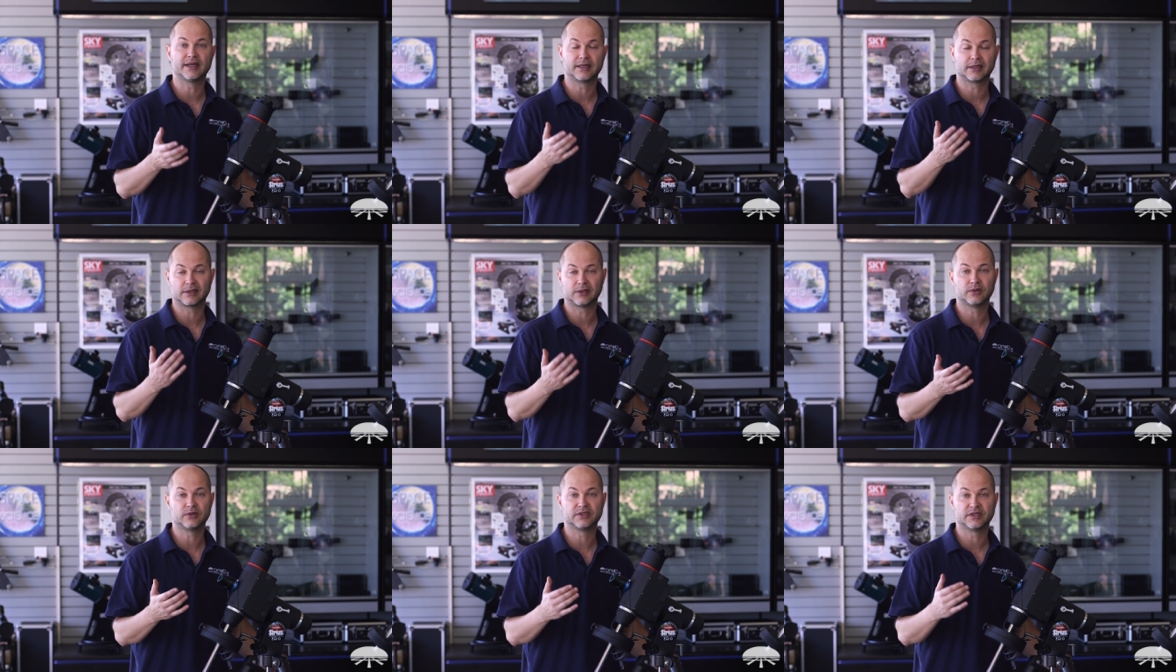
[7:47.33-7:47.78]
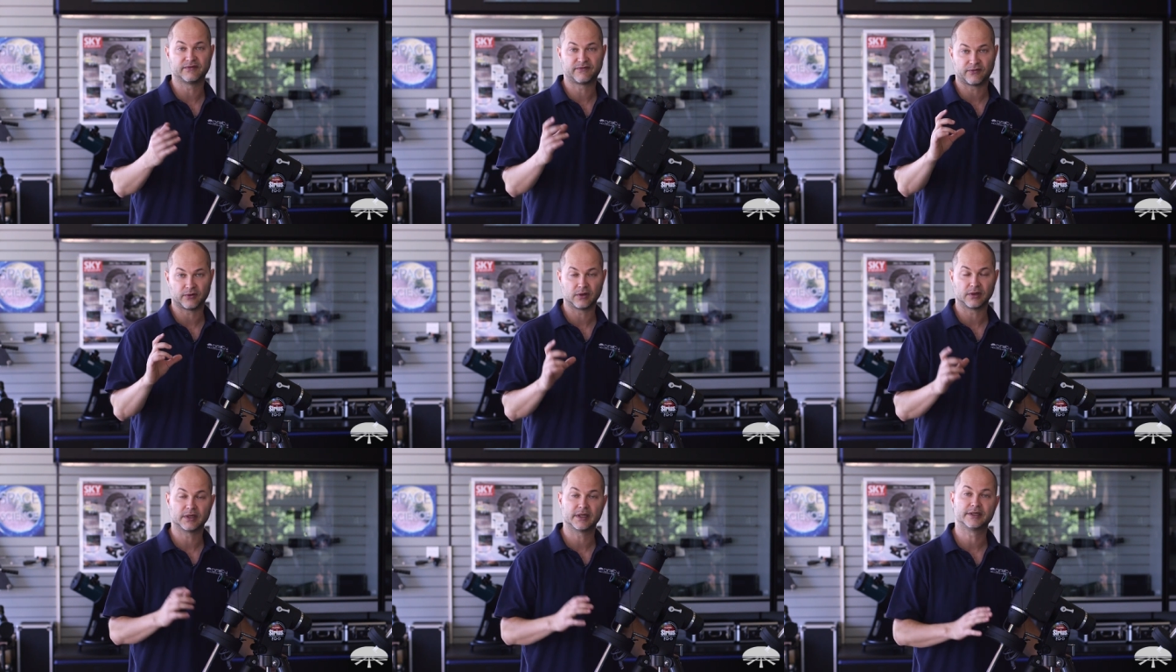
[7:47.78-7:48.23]
includes the
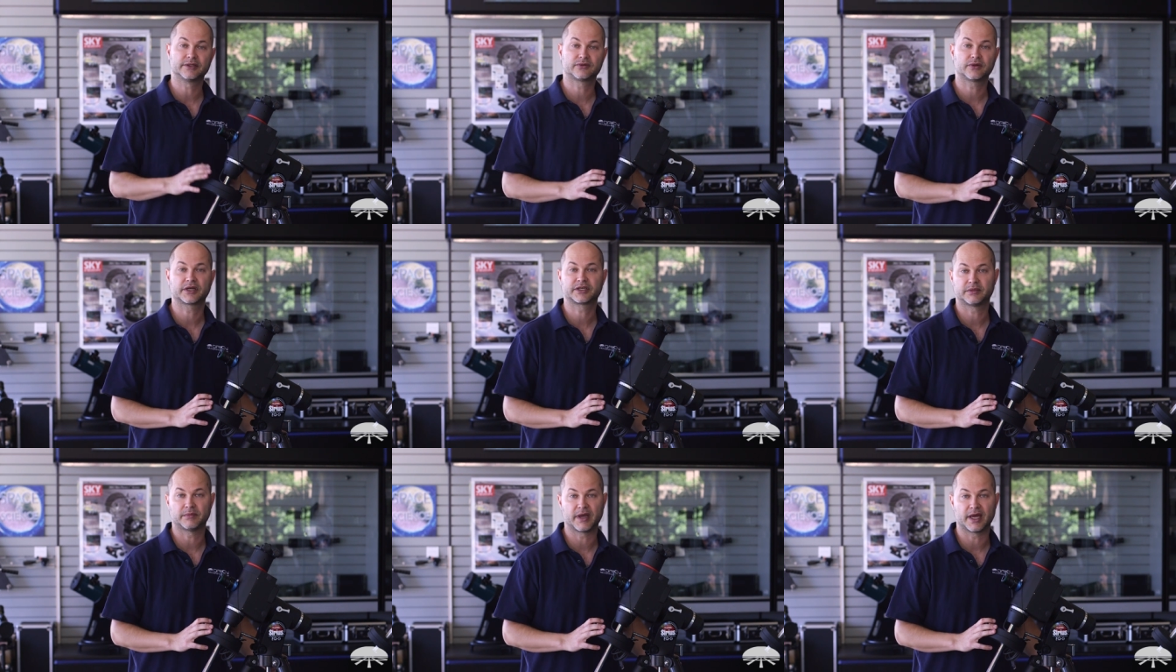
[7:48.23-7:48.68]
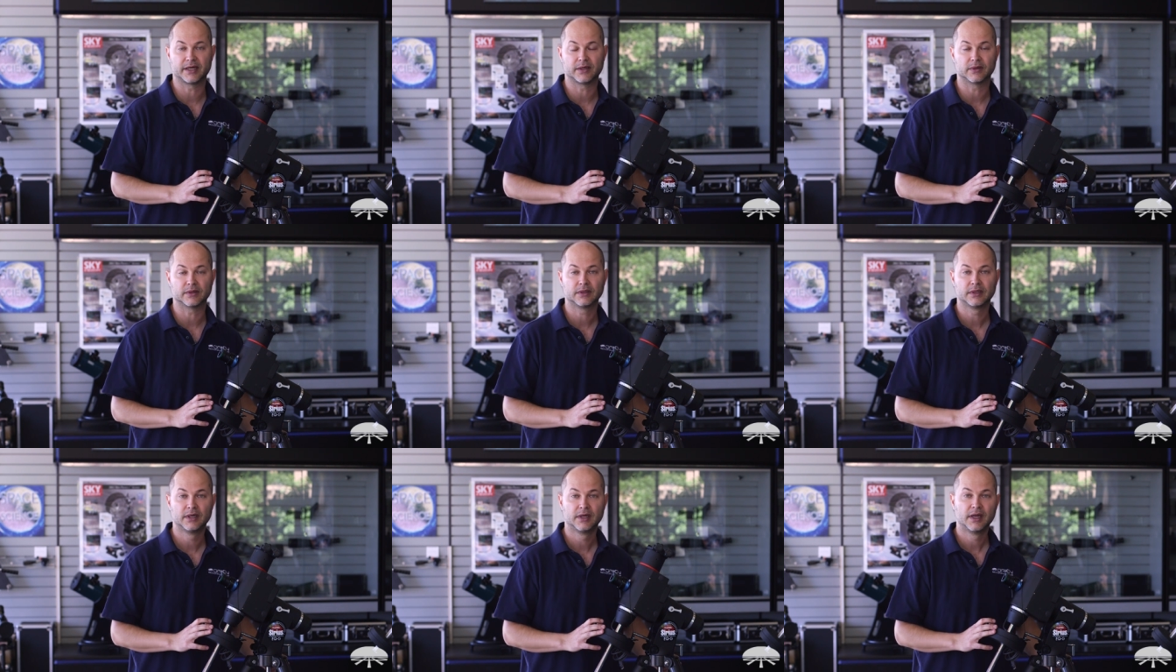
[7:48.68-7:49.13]
full instruction
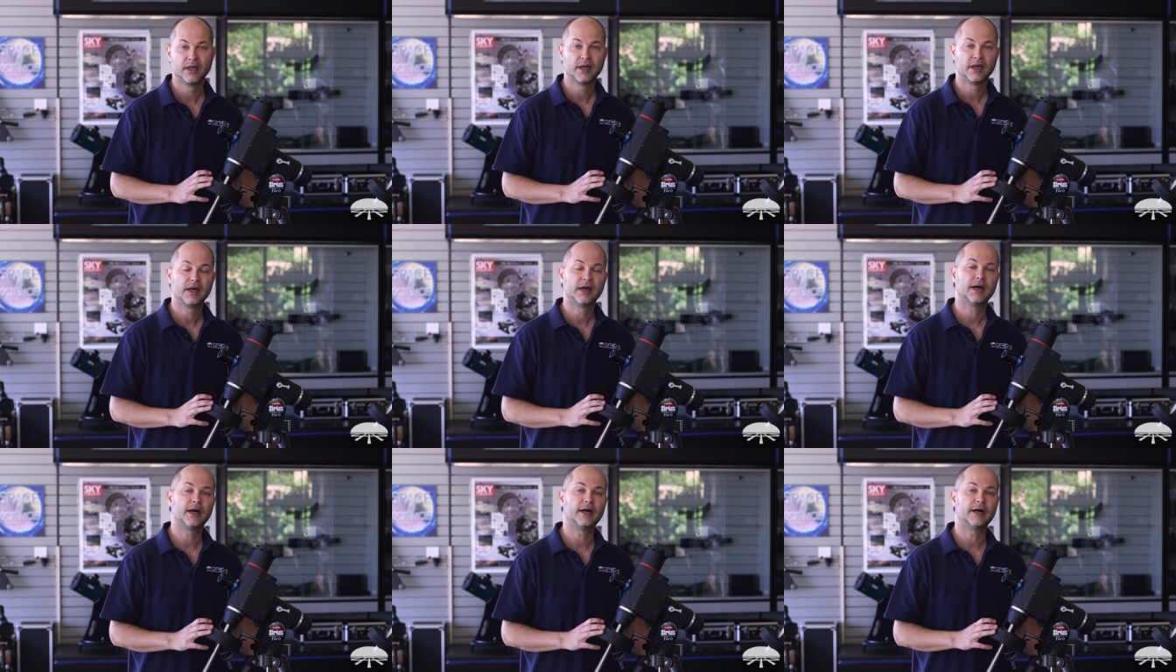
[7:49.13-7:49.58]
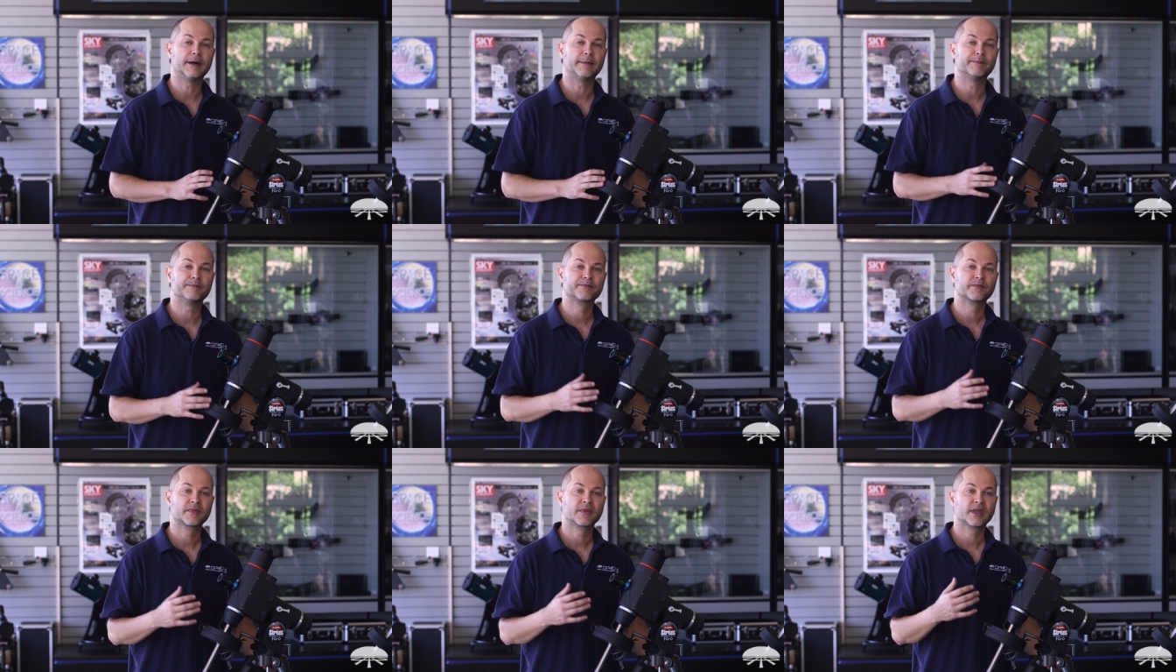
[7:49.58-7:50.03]
manual. Um,